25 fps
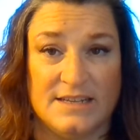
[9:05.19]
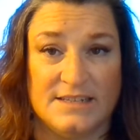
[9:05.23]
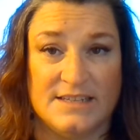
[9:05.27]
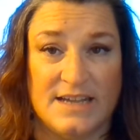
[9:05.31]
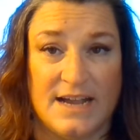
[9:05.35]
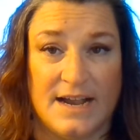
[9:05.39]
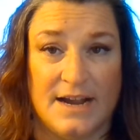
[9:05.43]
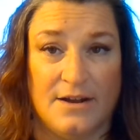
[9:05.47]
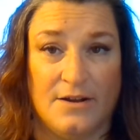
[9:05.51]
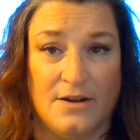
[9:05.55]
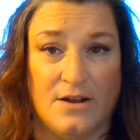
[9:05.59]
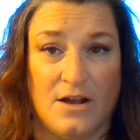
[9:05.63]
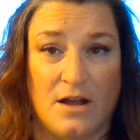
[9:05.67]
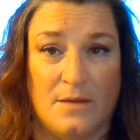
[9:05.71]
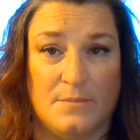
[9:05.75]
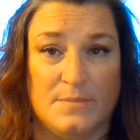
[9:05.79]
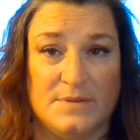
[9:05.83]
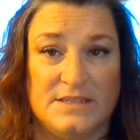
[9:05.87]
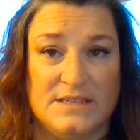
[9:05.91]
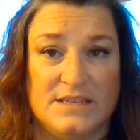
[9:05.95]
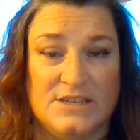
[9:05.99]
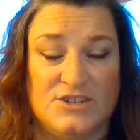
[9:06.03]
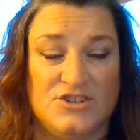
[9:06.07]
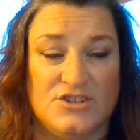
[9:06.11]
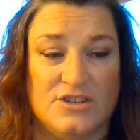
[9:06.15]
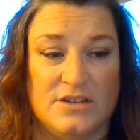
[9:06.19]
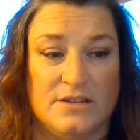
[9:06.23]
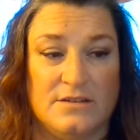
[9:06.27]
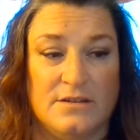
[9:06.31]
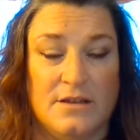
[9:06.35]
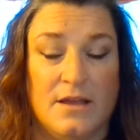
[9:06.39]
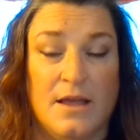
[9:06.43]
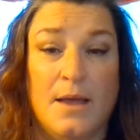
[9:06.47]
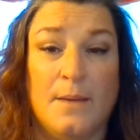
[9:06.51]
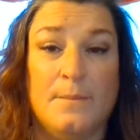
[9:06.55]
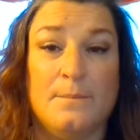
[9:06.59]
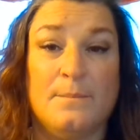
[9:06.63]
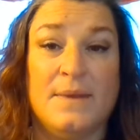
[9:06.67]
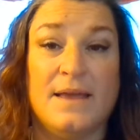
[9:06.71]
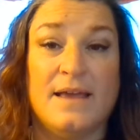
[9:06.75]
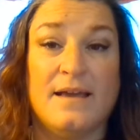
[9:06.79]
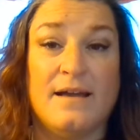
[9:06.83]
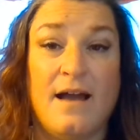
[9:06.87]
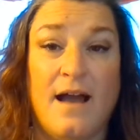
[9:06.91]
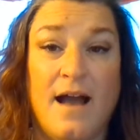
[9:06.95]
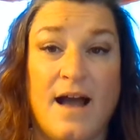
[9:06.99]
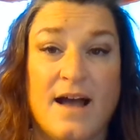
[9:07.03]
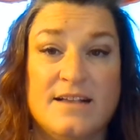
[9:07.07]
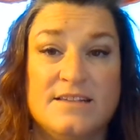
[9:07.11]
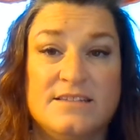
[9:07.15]
entire competition
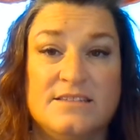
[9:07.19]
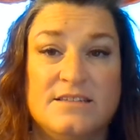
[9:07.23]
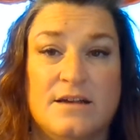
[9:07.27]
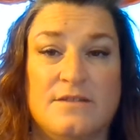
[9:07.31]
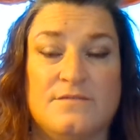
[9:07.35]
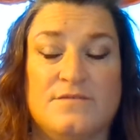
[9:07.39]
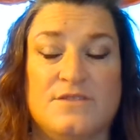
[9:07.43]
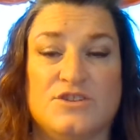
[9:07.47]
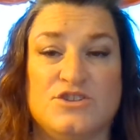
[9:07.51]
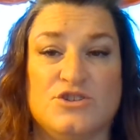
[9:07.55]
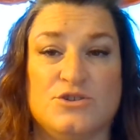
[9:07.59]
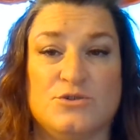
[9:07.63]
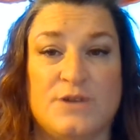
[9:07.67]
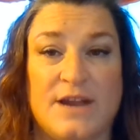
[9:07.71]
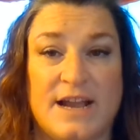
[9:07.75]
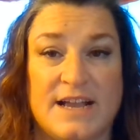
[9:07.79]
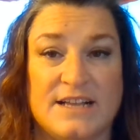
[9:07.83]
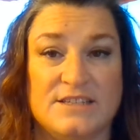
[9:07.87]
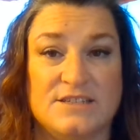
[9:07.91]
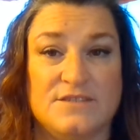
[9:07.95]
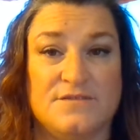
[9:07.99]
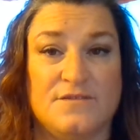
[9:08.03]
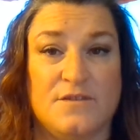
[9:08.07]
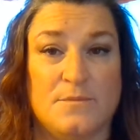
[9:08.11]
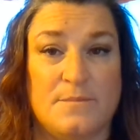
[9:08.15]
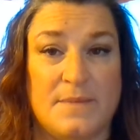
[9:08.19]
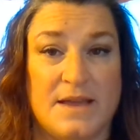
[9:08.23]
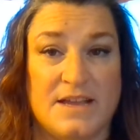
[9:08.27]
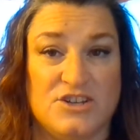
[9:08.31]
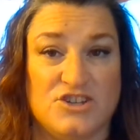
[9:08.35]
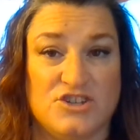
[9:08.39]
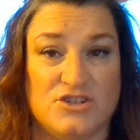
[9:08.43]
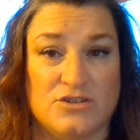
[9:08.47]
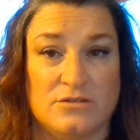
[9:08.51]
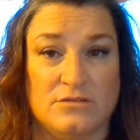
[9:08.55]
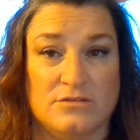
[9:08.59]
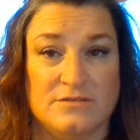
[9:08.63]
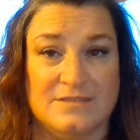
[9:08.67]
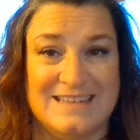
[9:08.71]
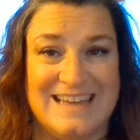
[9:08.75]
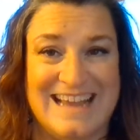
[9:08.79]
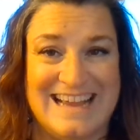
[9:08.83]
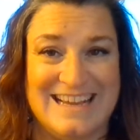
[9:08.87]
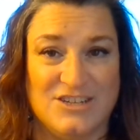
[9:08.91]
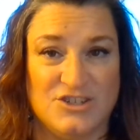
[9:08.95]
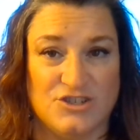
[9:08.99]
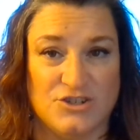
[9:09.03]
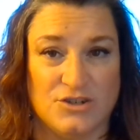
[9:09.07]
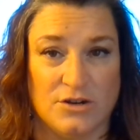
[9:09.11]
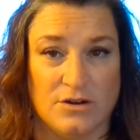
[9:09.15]
because of the transformational
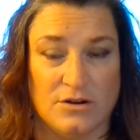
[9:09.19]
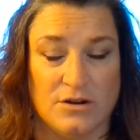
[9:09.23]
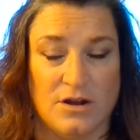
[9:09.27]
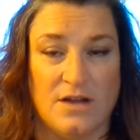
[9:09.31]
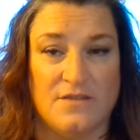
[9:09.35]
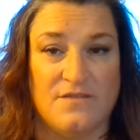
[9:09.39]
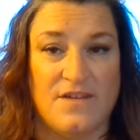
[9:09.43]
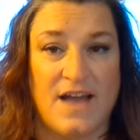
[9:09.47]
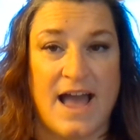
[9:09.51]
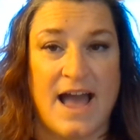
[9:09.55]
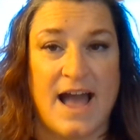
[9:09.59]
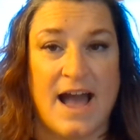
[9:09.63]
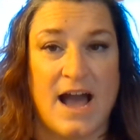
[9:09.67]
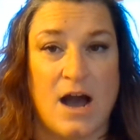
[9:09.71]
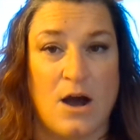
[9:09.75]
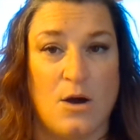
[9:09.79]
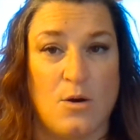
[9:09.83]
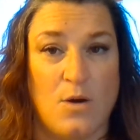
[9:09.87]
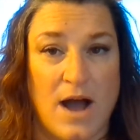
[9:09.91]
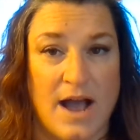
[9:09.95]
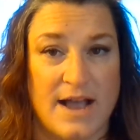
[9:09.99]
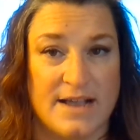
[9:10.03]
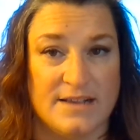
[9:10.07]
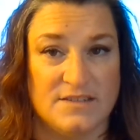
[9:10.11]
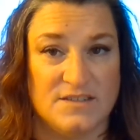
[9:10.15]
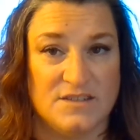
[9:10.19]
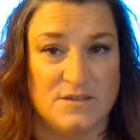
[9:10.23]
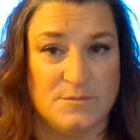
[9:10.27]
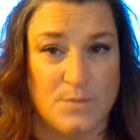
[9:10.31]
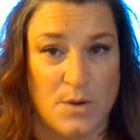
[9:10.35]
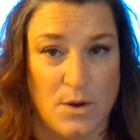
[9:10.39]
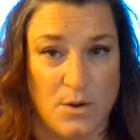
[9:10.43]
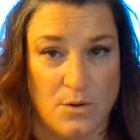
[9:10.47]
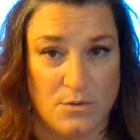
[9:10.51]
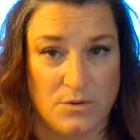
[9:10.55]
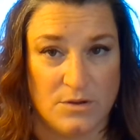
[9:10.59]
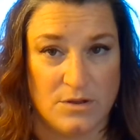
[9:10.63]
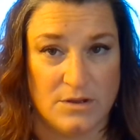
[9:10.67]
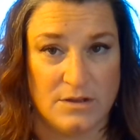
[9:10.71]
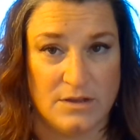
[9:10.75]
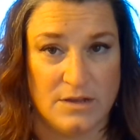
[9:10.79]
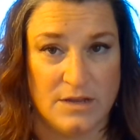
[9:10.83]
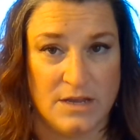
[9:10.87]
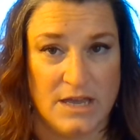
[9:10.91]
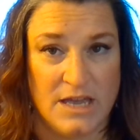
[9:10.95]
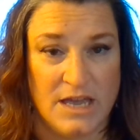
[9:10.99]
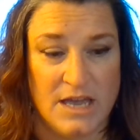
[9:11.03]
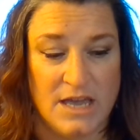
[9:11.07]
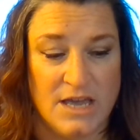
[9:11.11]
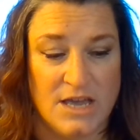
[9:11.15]
nature of how I spoke.
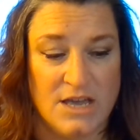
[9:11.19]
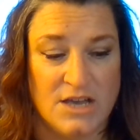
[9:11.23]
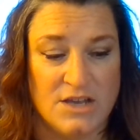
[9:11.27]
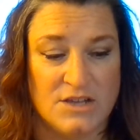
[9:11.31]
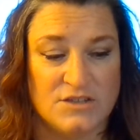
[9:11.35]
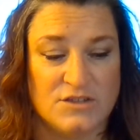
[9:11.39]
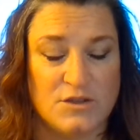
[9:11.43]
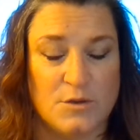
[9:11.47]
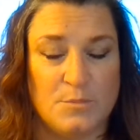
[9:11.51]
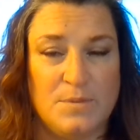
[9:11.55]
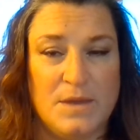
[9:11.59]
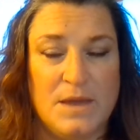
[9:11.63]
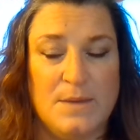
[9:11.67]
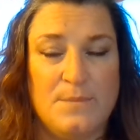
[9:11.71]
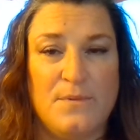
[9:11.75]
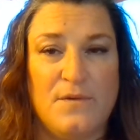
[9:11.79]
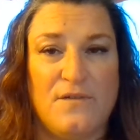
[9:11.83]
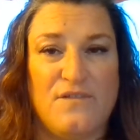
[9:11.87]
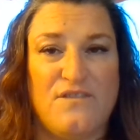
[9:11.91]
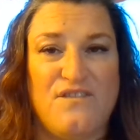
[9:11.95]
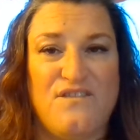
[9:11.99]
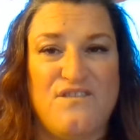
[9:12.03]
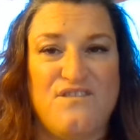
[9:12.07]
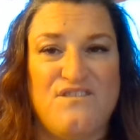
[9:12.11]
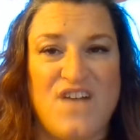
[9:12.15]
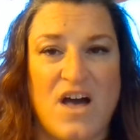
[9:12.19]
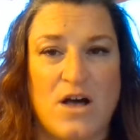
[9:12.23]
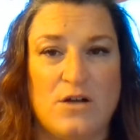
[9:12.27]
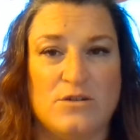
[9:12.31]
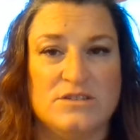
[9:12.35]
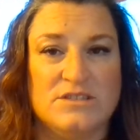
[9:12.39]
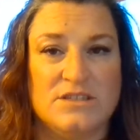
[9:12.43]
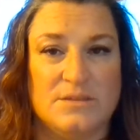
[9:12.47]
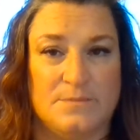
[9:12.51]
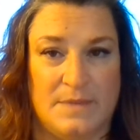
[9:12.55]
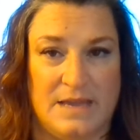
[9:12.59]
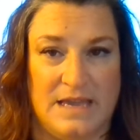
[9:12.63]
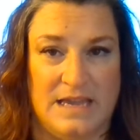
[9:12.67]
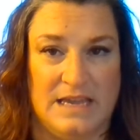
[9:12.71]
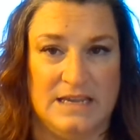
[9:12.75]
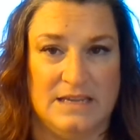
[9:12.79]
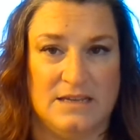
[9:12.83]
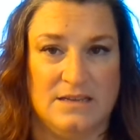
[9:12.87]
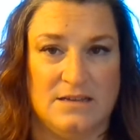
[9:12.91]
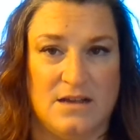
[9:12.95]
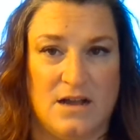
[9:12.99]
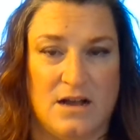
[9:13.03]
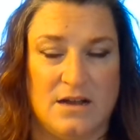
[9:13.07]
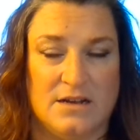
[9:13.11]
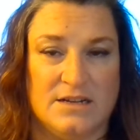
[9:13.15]
So people felt me
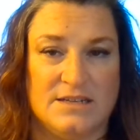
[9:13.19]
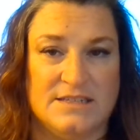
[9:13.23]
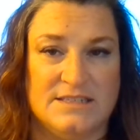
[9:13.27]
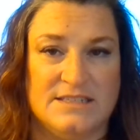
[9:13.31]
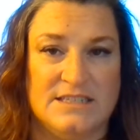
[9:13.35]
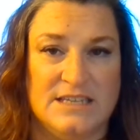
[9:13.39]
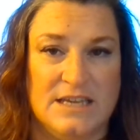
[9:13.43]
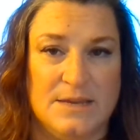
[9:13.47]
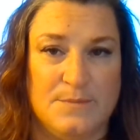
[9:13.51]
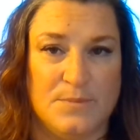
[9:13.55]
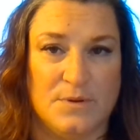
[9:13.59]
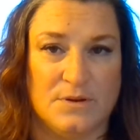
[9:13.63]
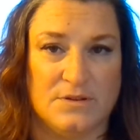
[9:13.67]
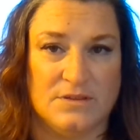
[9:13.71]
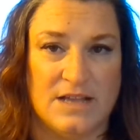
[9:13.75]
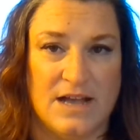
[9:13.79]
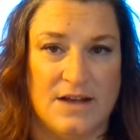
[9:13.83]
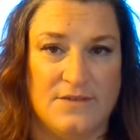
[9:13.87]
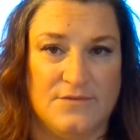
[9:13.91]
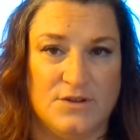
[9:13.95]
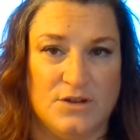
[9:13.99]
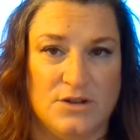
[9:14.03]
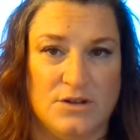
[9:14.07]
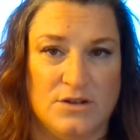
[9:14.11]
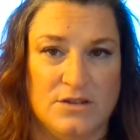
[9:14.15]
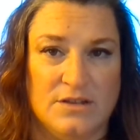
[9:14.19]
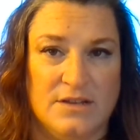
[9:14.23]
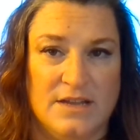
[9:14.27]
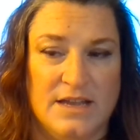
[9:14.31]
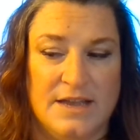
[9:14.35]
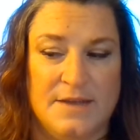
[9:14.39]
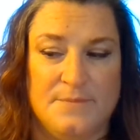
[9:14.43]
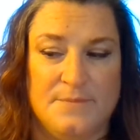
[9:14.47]
on a deeper level.